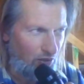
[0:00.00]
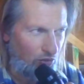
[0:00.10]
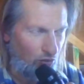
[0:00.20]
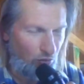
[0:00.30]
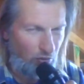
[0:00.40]

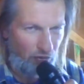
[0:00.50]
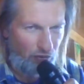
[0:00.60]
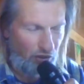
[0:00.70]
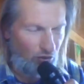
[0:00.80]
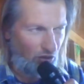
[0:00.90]
So to be
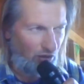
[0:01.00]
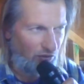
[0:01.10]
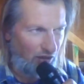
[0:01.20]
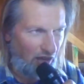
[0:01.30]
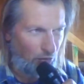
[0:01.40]
free, to
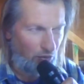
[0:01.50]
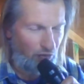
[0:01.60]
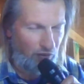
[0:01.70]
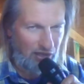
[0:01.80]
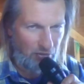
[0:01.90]
have time, to be
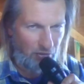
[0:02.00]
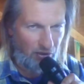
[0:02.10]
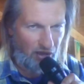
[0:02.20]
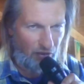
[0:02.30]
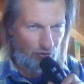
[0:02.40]
flexible
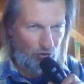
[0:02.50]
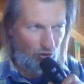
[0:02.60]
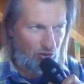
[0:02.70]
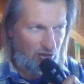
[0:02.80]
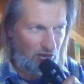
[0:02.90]
enough to
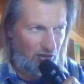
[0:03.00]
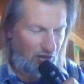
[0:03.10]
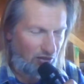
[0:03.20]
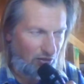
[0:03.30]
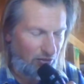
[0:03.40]
use it,
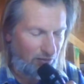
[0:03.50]
and